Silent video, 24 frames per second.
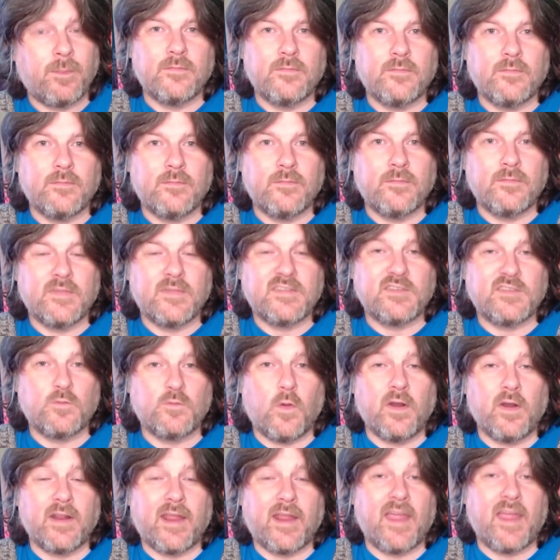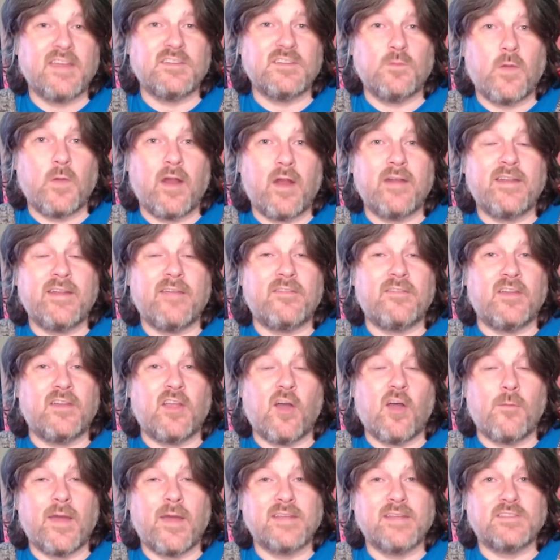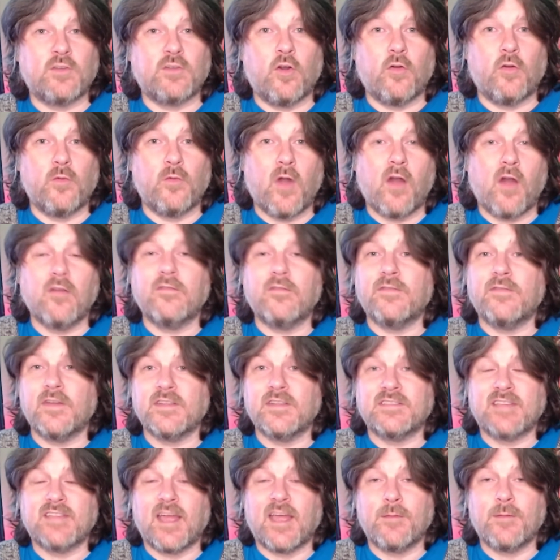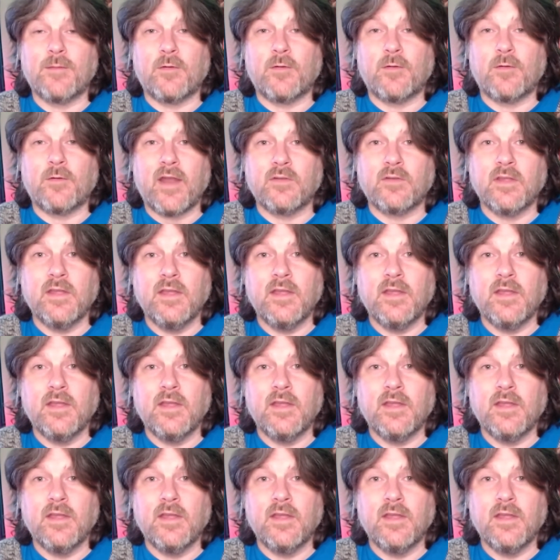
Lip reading: This is one occasion where I definitely got my score wrong first time around.